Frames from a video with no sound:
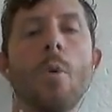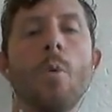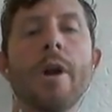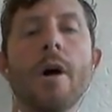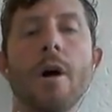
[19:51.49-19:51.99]

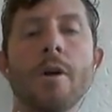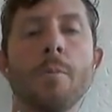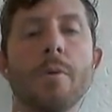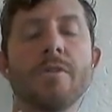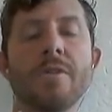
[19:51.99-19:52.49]

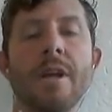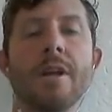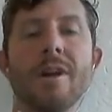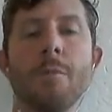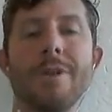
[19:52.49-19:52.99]

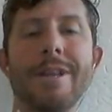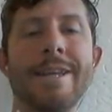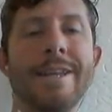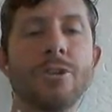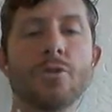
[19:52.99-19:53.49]
100%
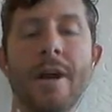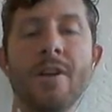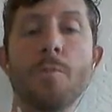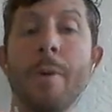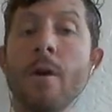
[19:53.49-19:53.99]
completely
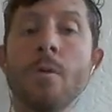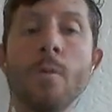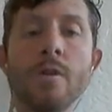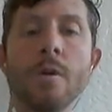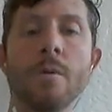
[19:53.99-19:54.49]
transparent
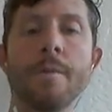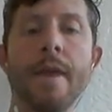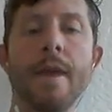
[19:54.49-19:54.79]
with you.